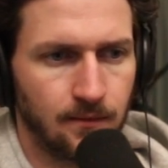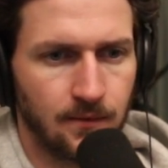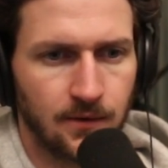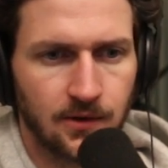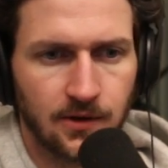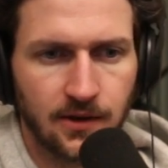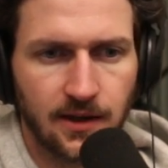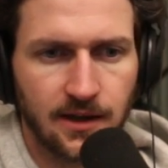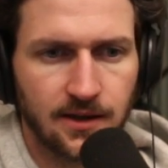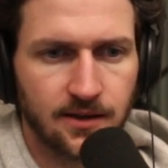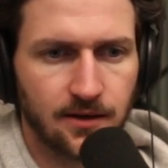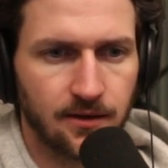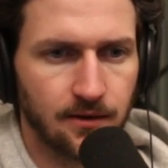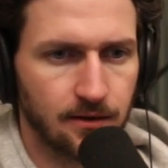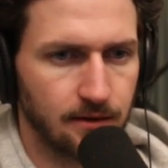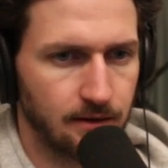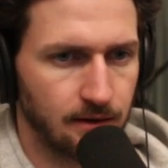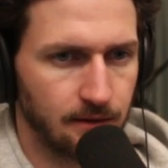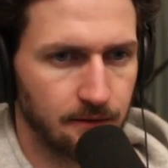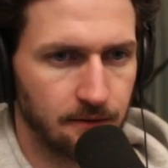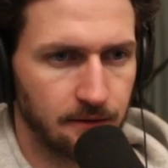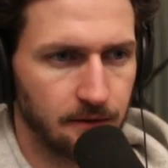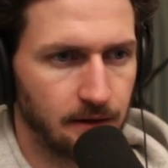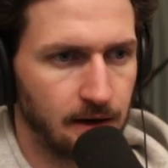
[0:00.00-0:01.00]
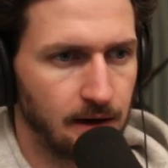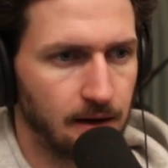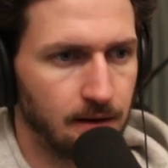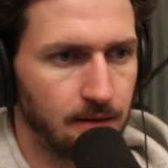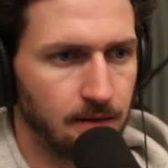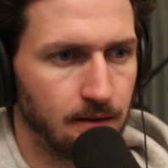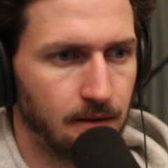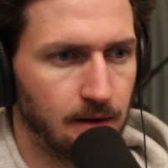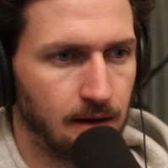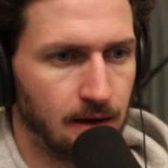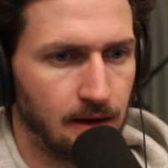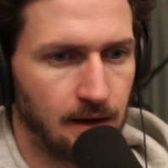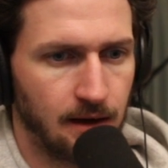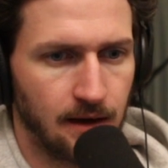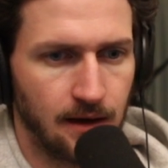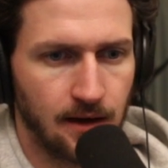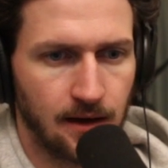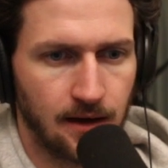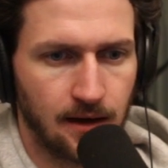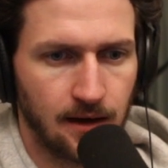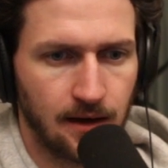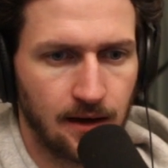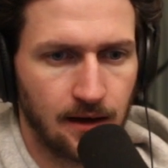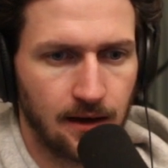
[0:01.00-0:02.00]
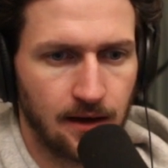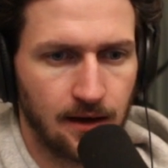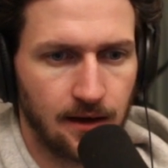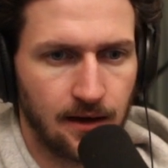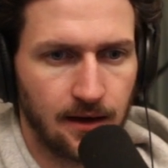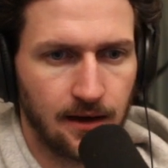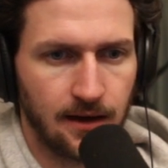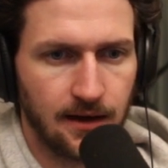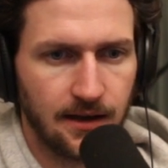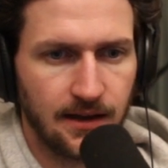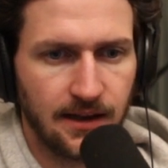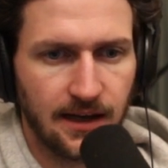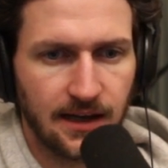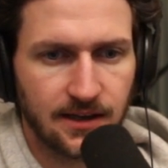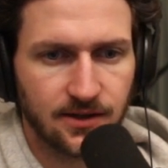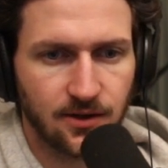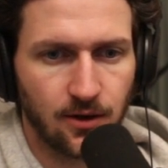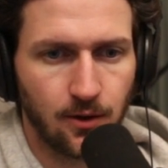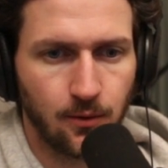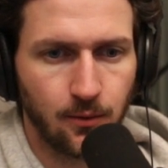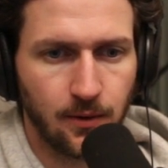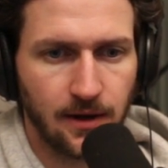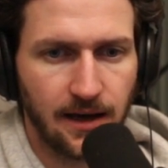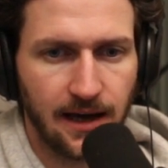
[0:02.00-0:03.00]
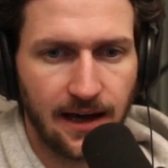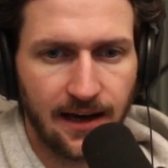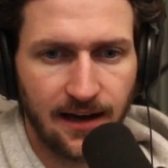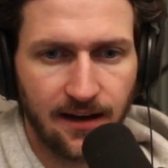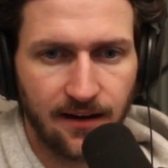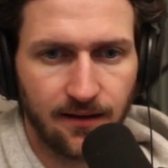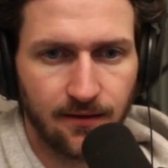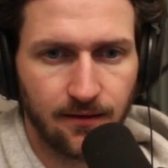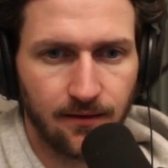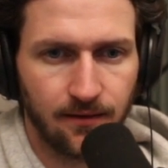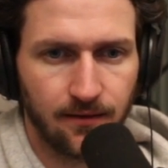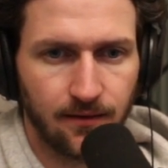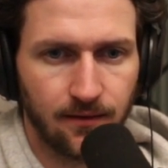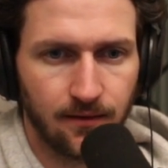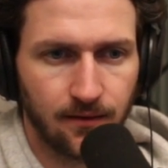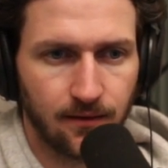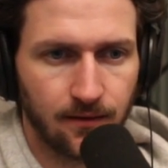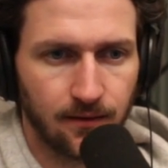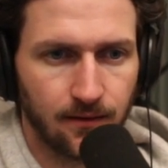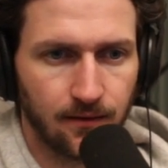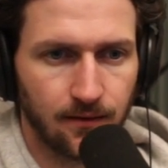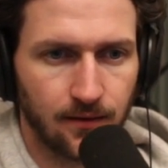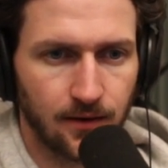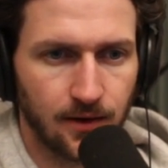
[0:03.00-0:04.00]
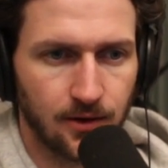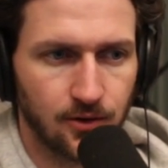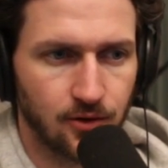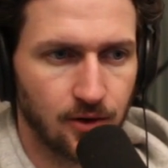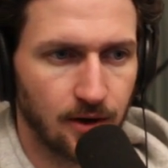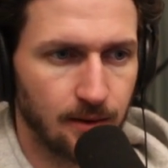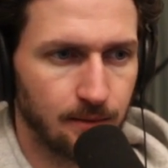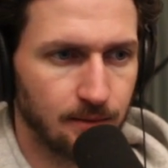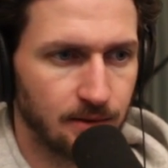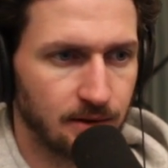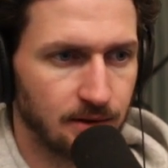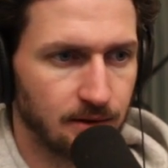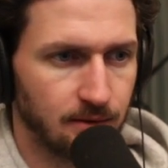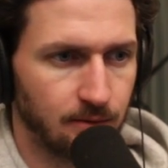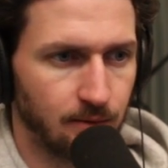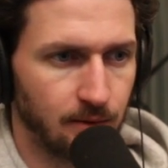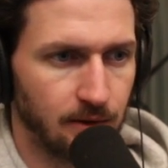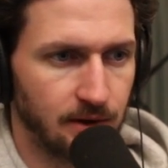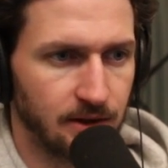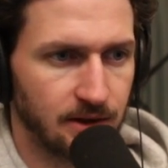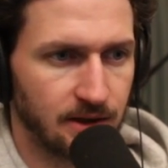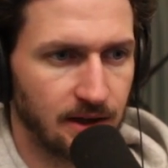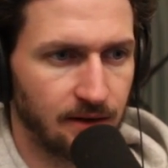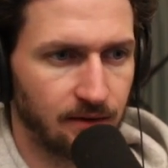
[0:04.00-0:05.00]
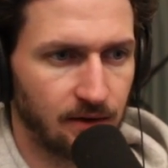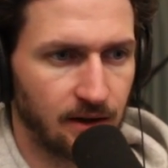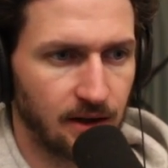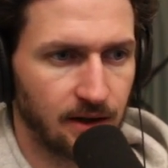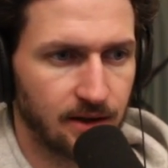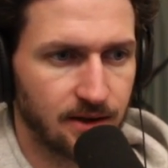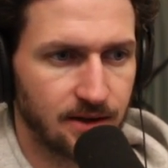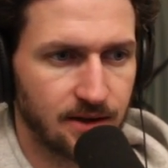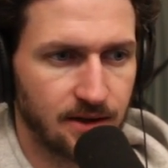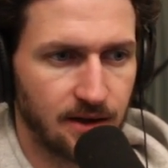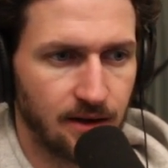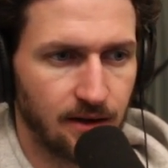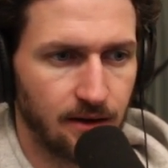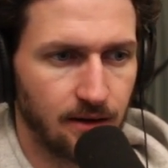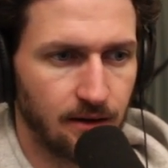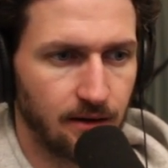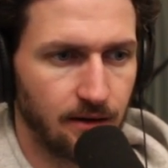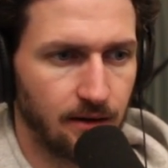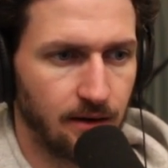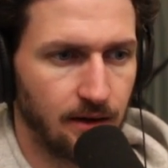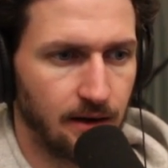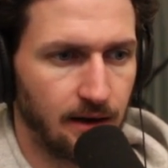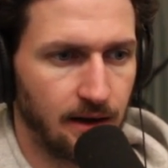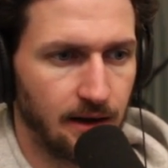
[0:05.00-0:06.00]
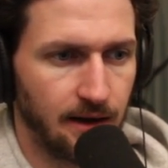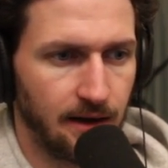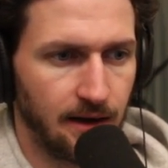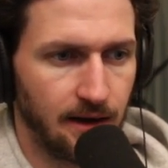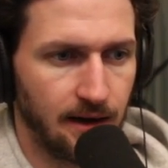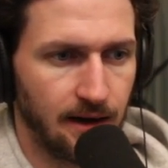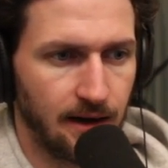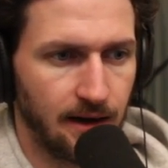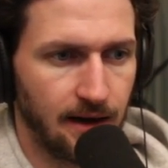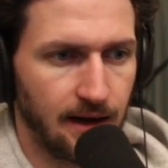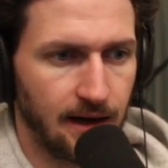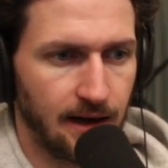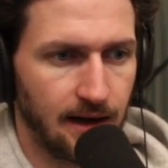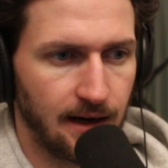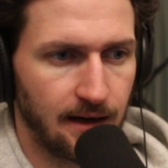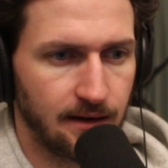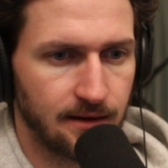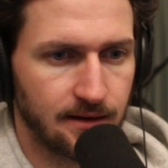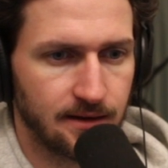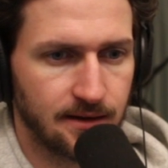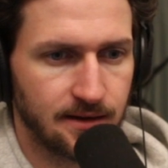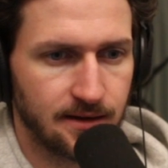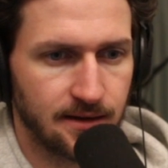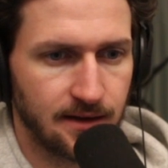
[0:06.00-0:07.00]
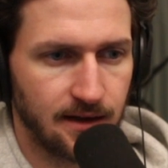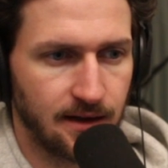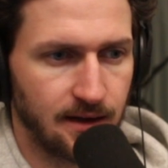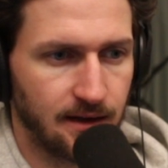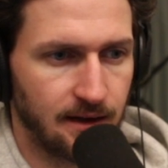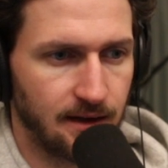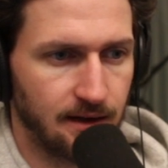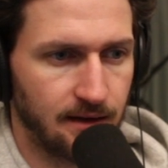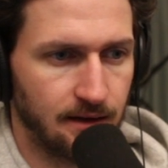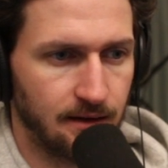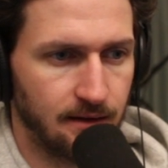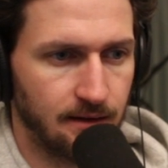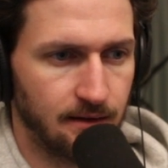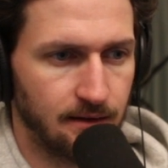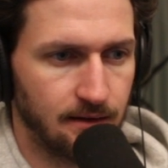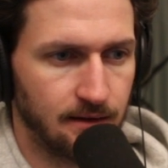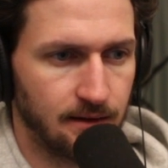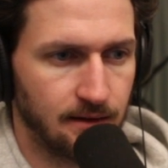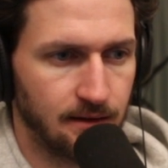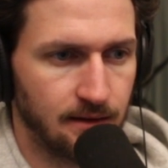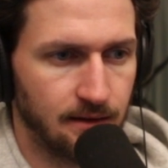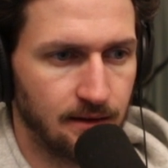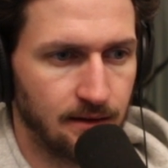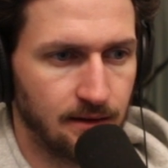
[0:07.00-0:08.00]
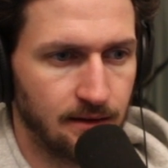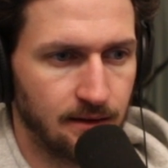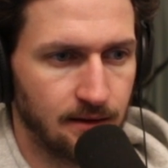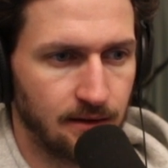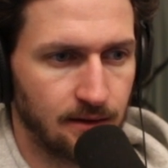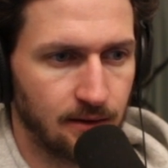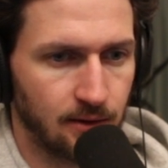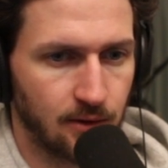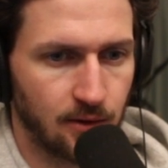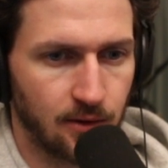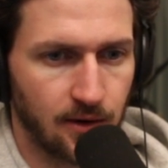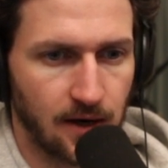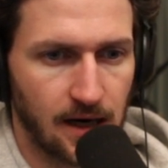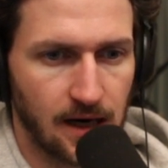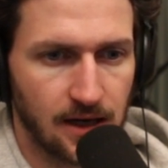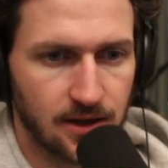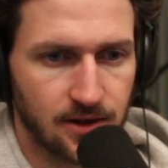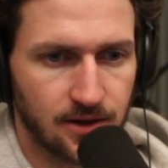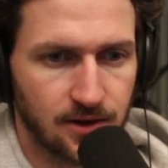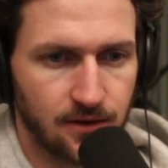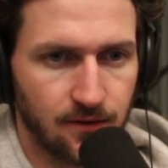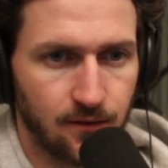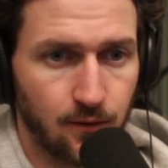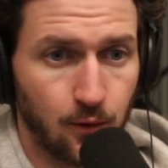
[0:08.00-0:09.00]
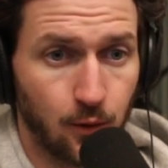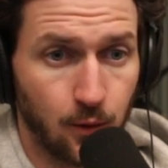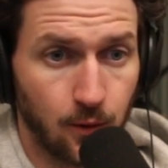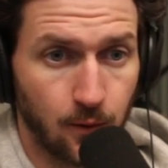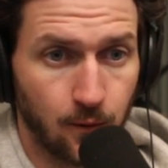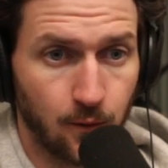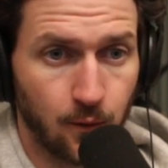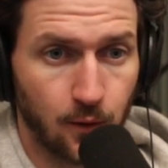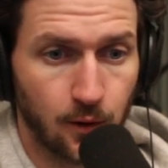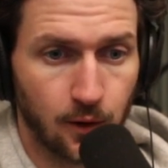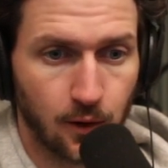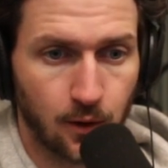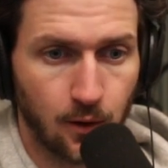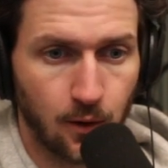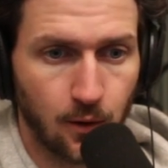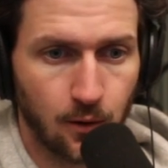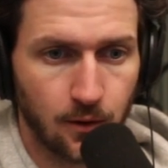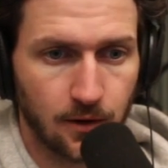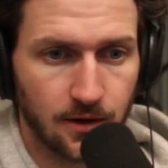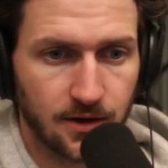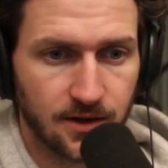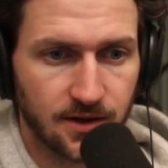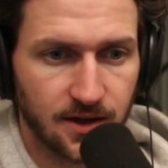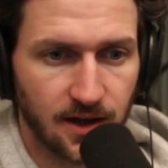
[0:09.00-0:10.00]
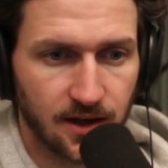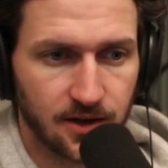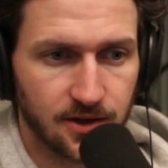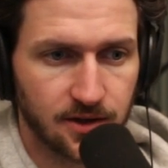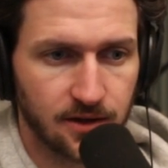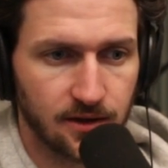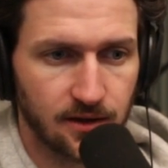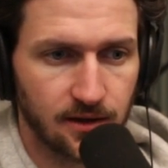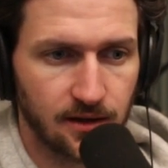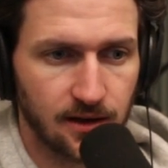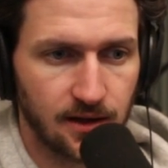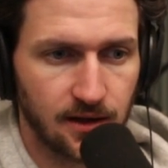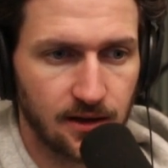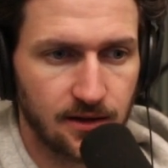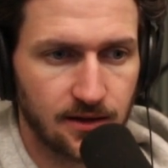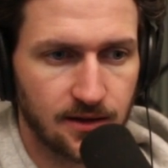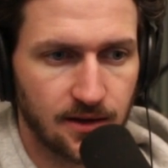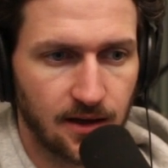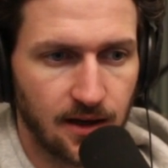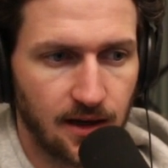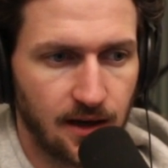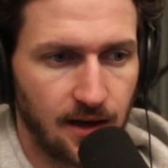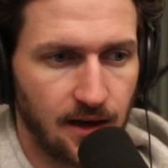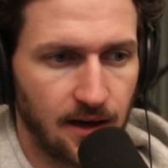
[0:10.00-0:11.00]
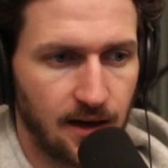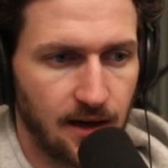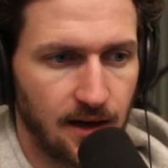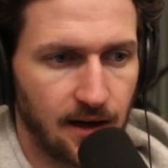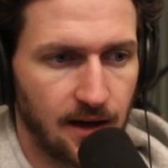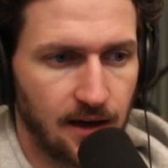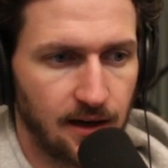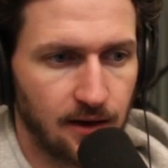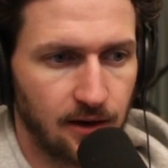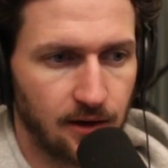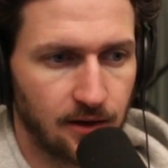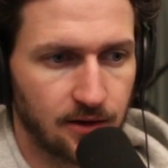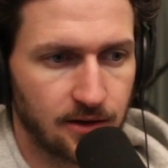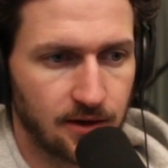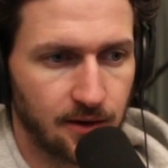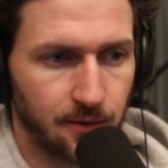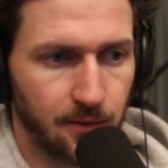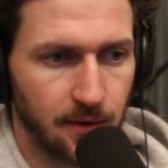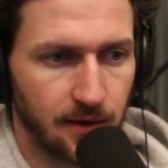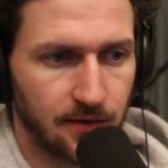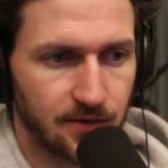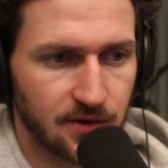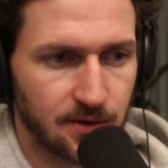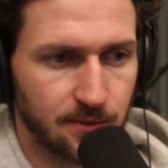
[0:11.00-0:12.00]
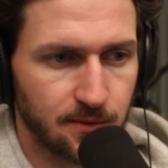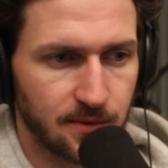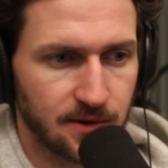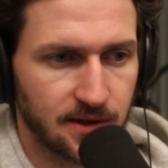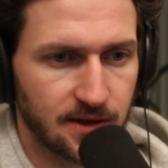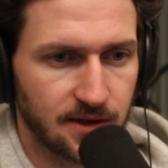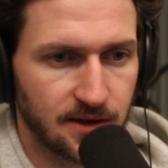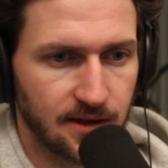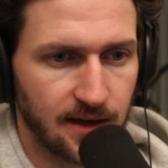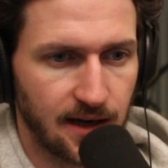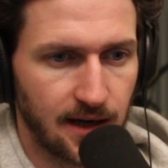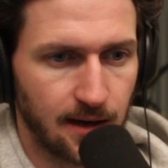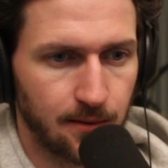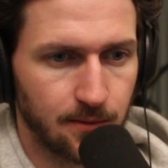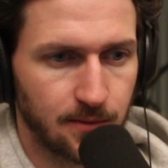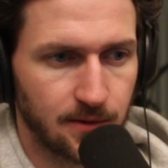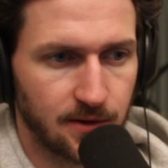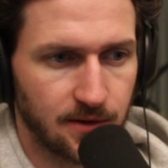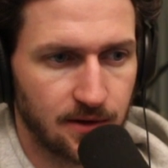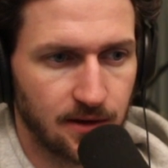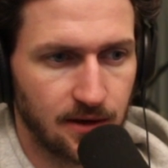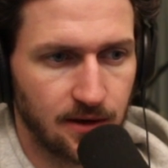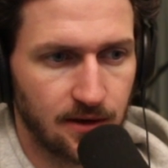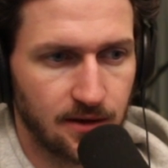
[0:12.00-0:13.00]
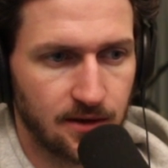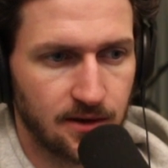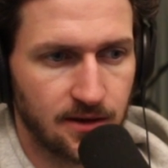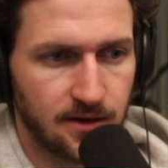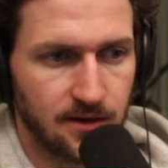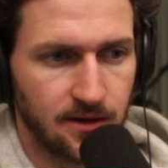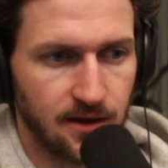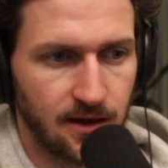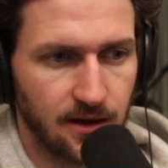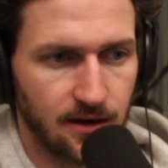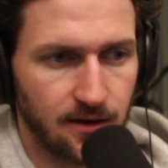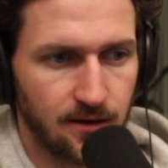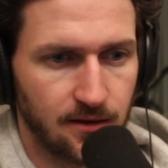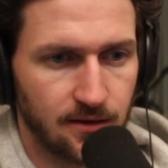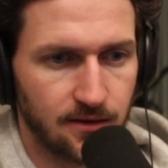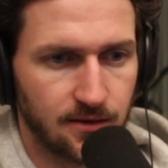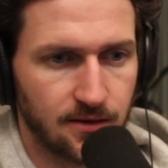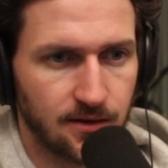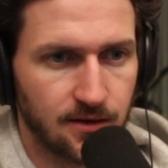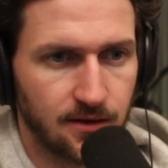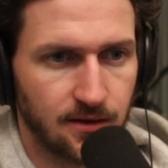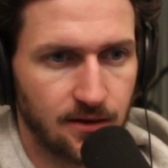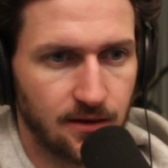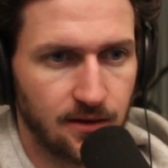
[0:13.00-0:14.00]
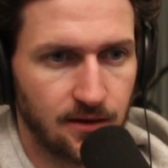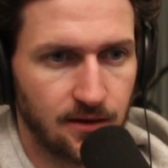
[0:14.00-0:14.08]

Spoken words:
So that's good enough for now. And that's all we have for our drums. We just have kick, snare, hats, and crash for the chorus section at least. And it looks like we have some snaps and snares